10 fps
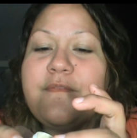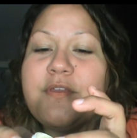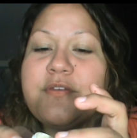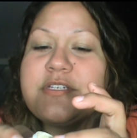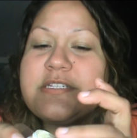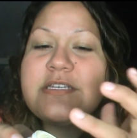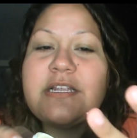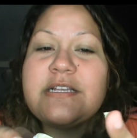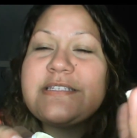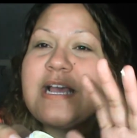You just
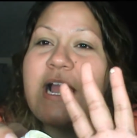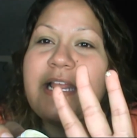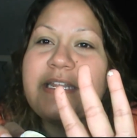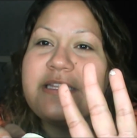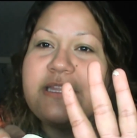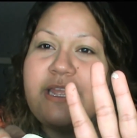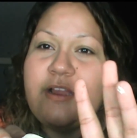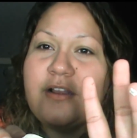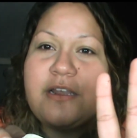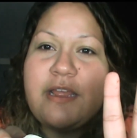need a tiny
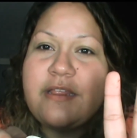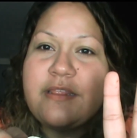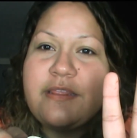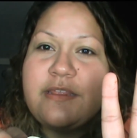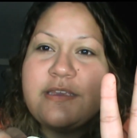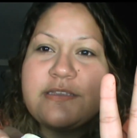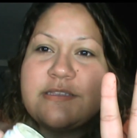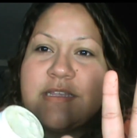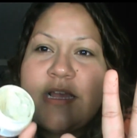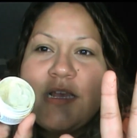layer like
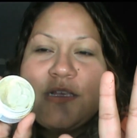this.